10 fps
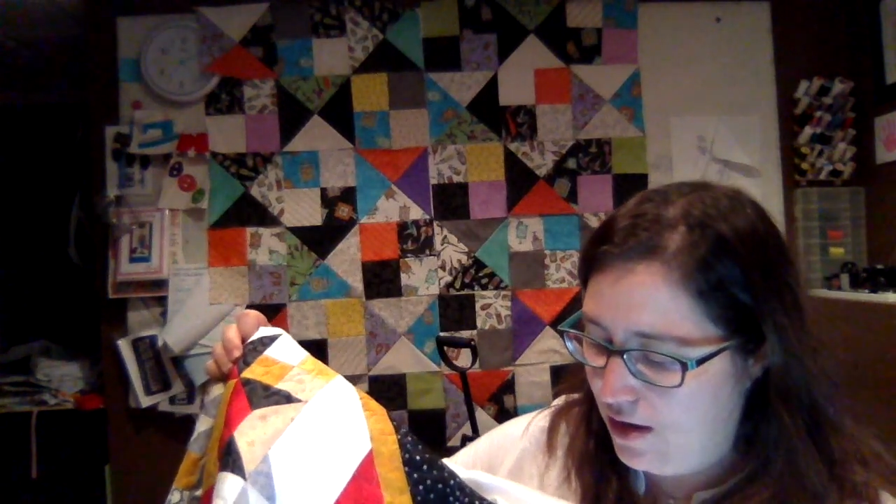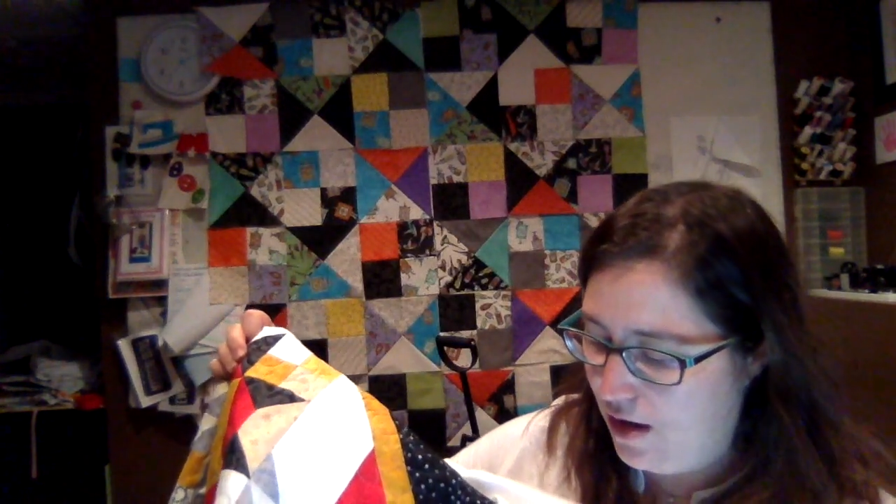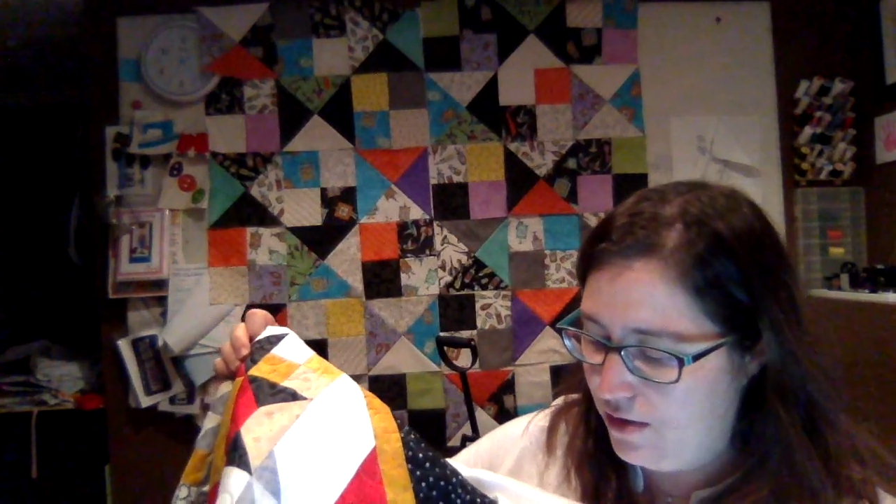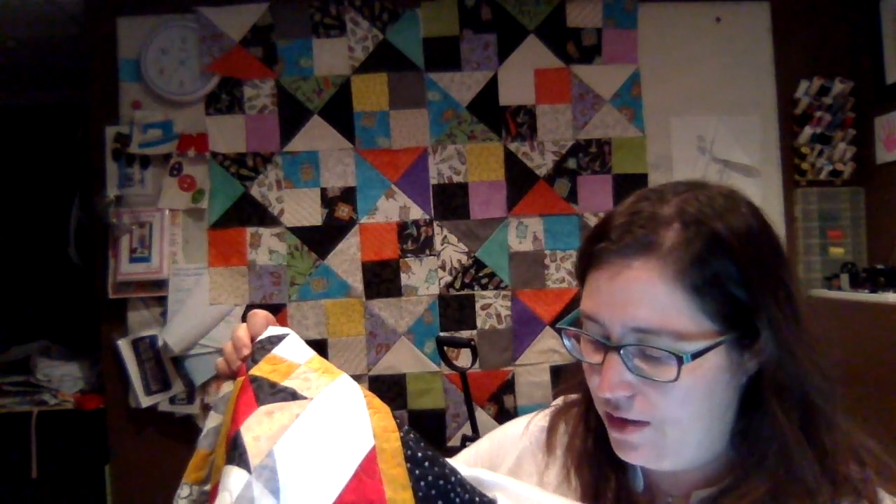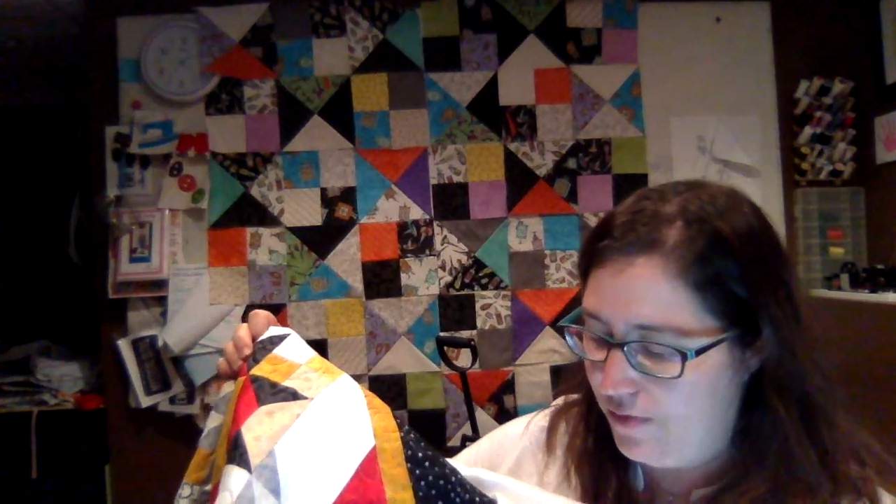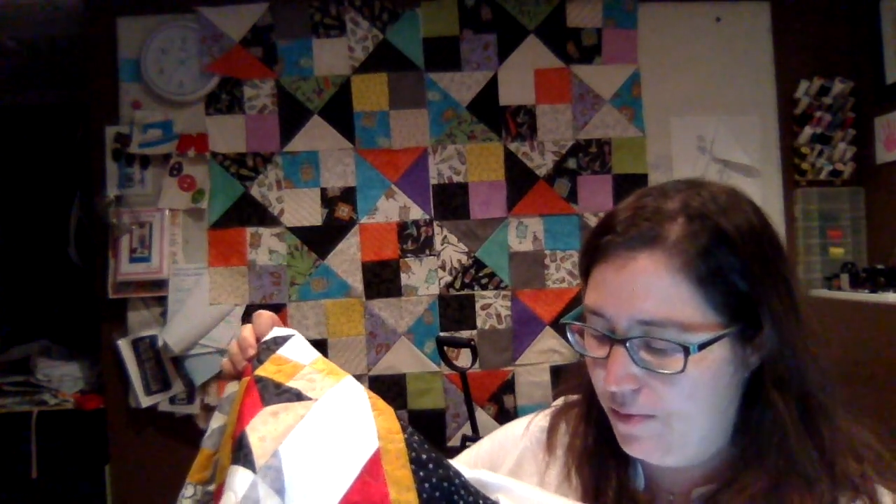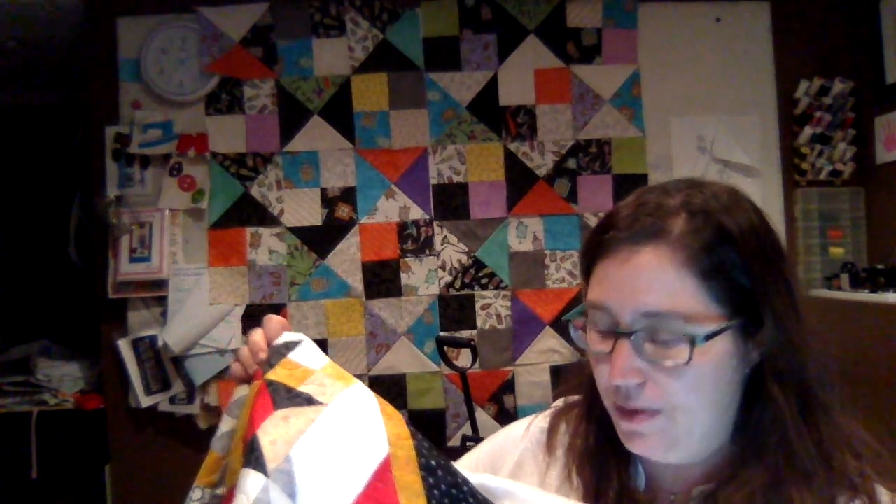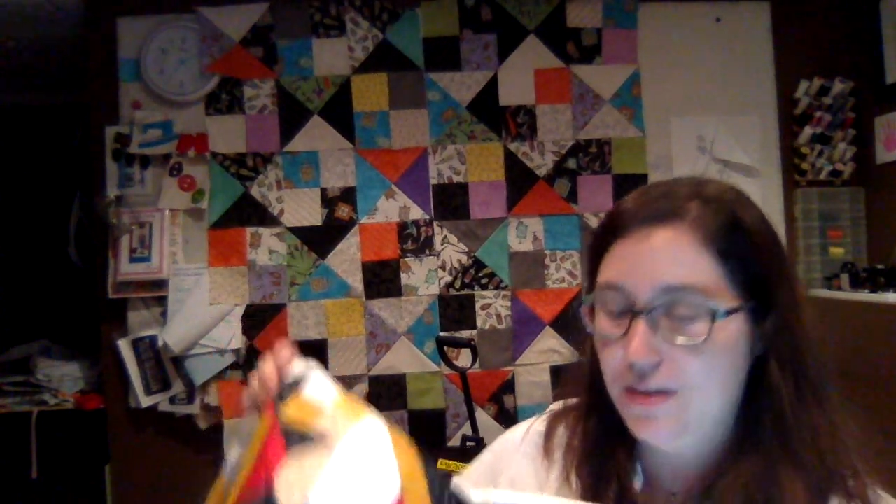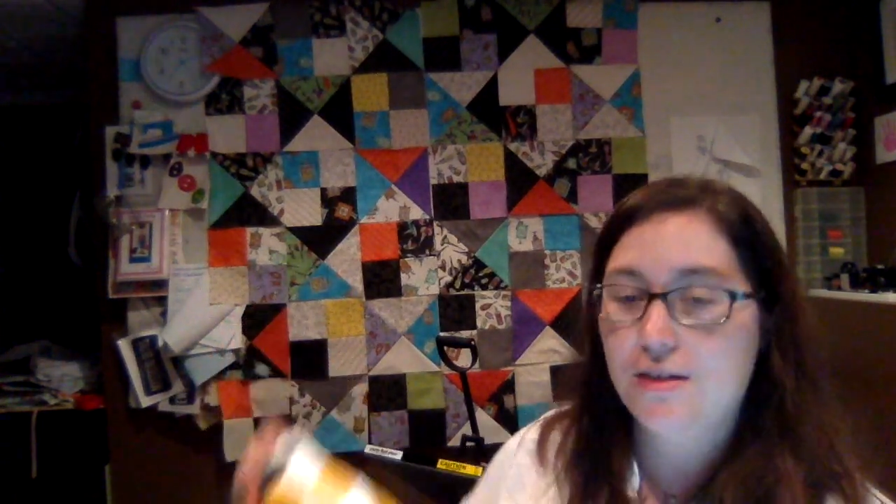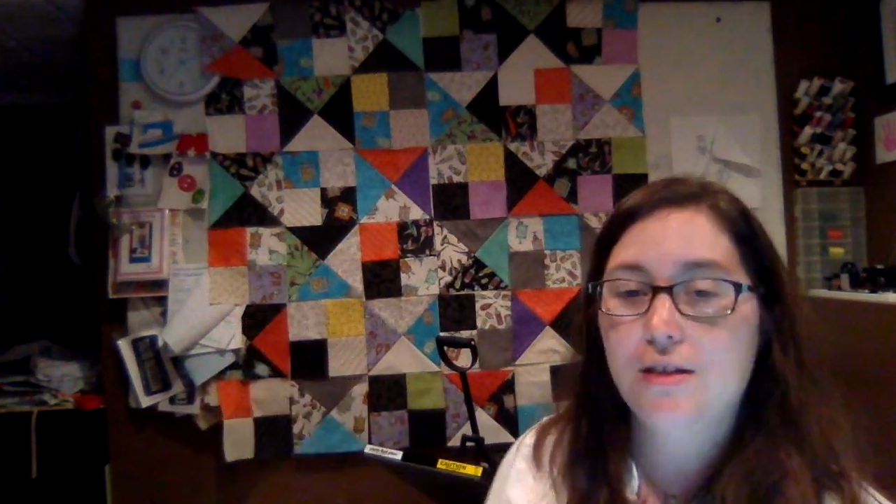all the different
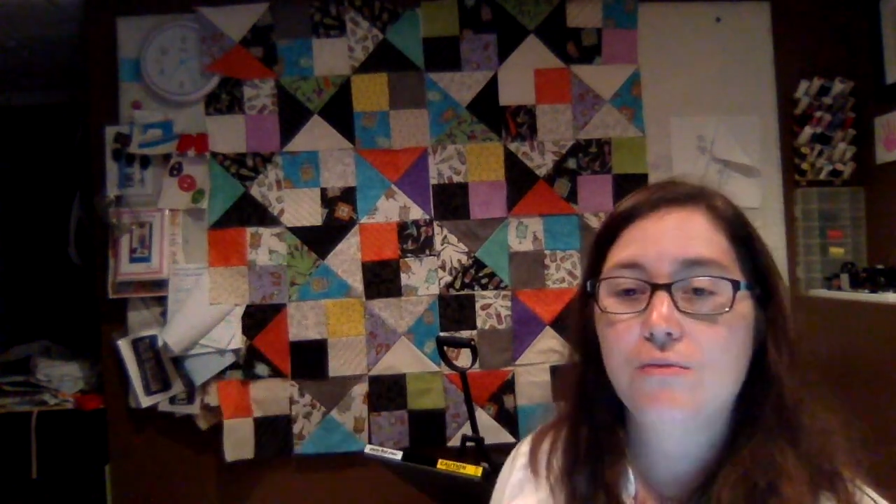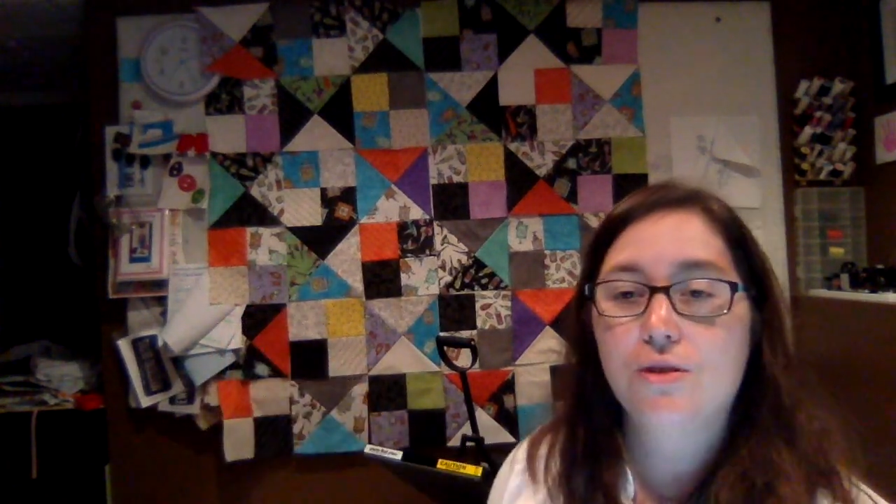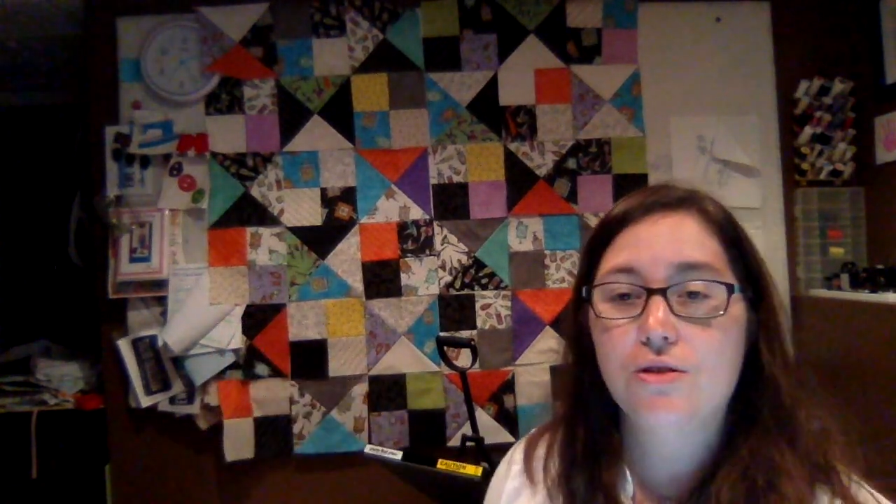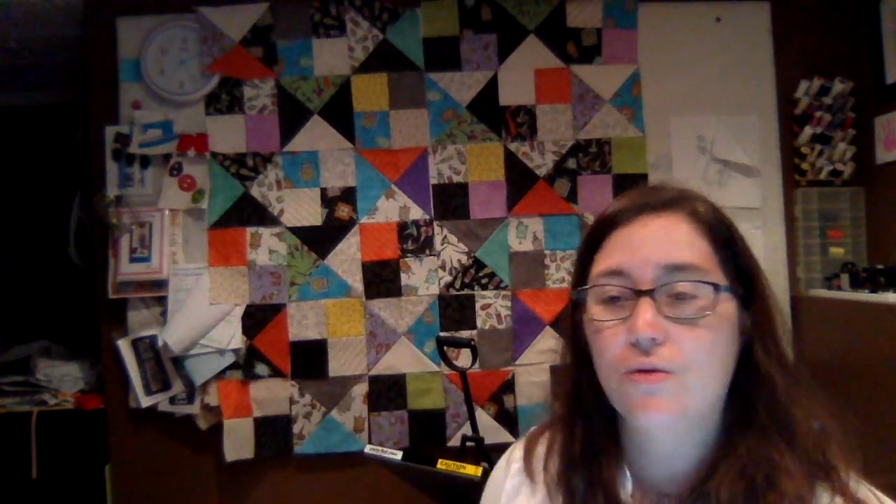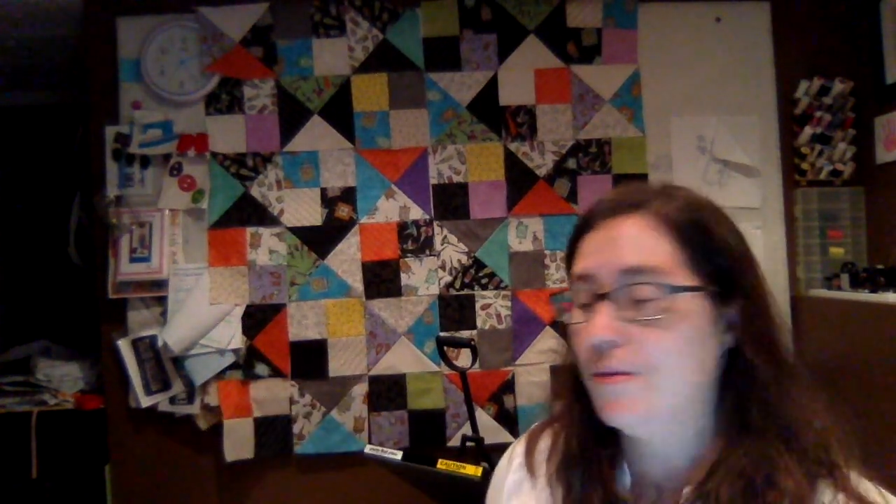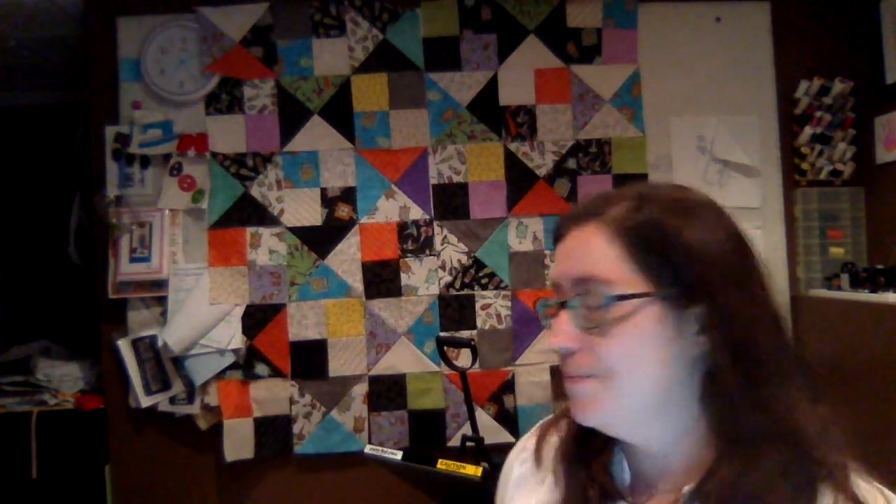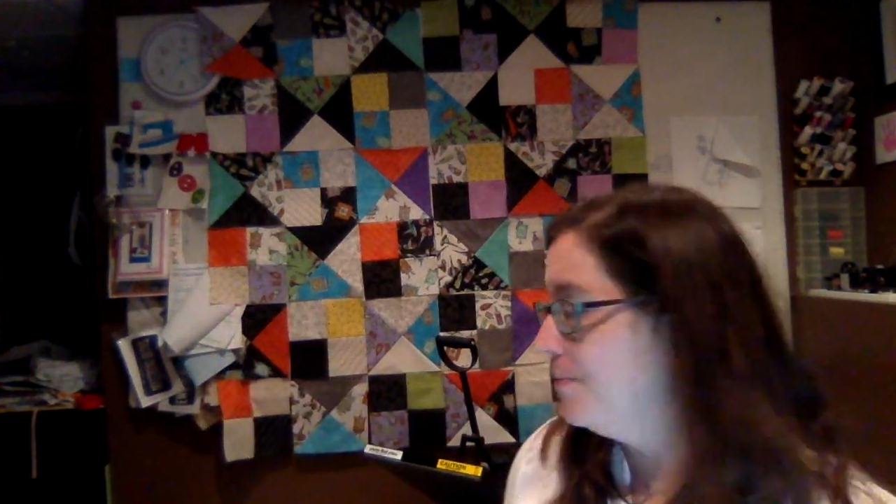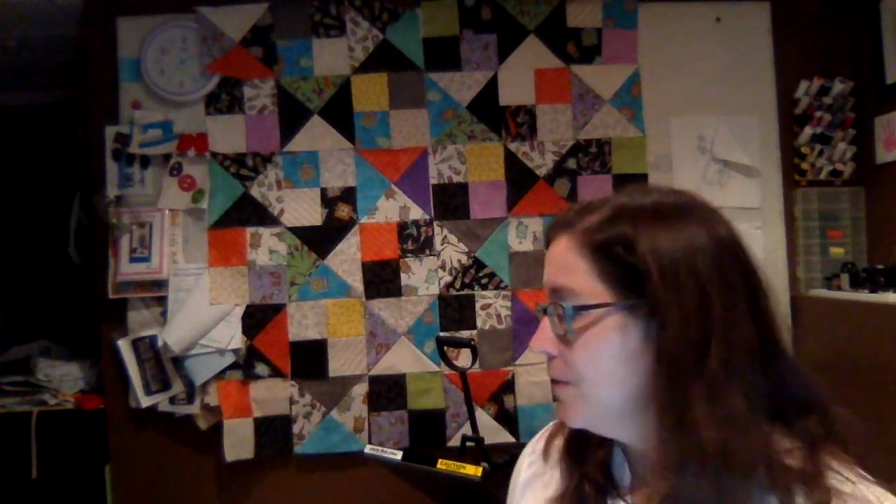pieces, which is cool.